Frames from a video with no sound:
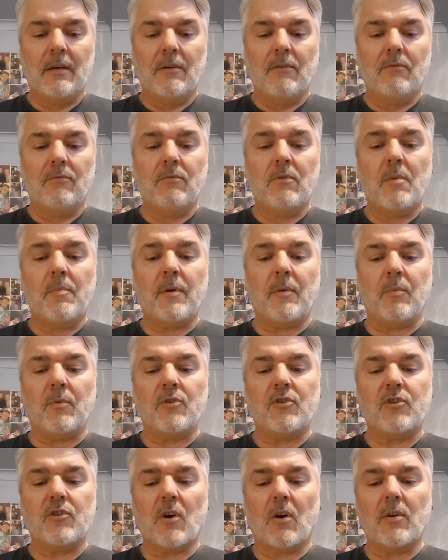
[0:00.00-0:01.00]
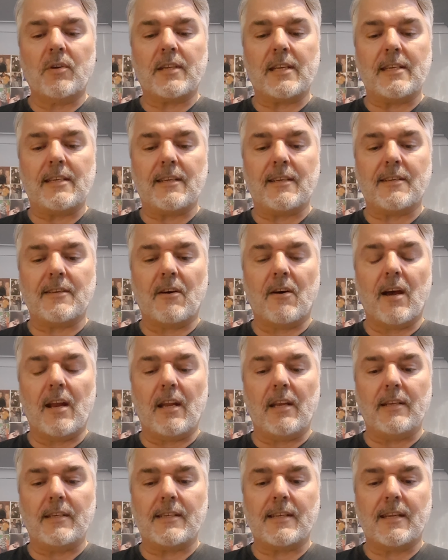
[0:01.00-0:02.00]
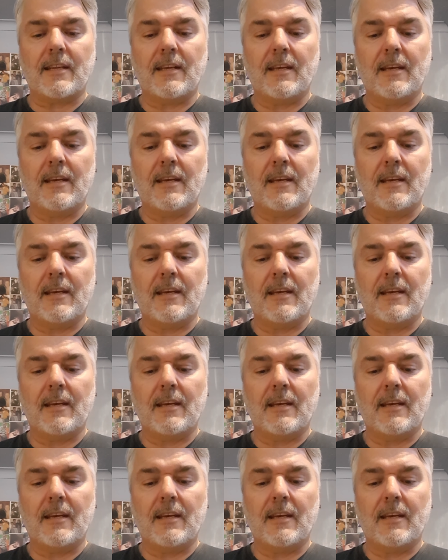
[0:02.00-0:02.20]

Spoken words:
Robin was shocked into silence.